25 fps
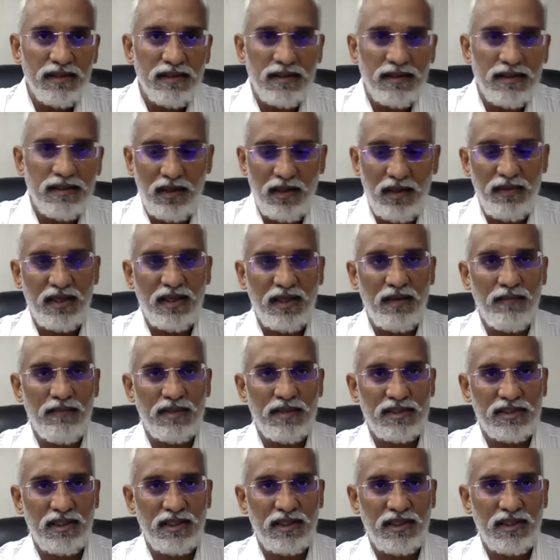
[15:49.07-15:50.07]
there will be
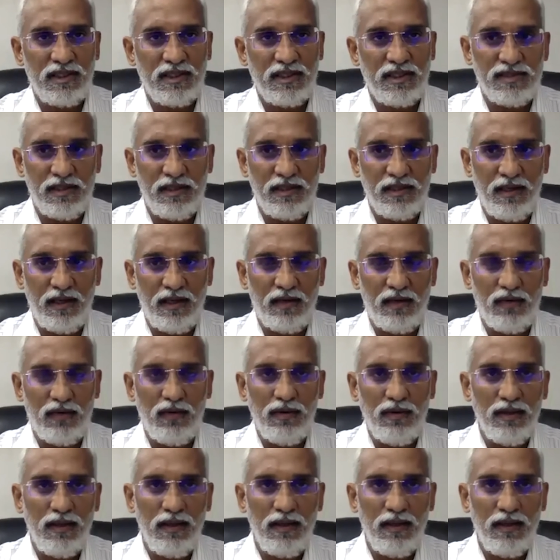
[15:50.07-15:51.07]
commercial division in High
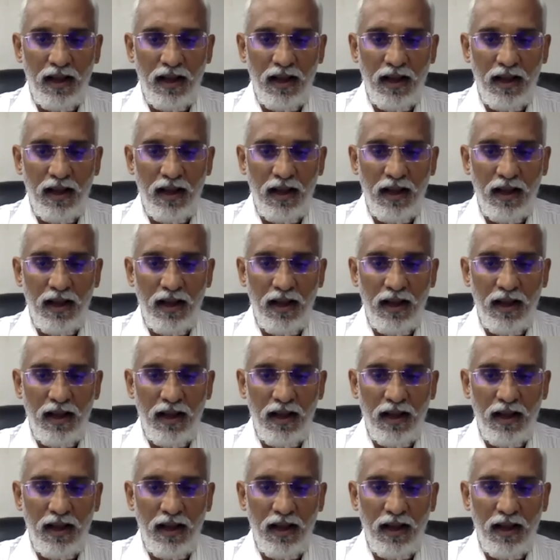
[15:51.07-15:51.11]
Court,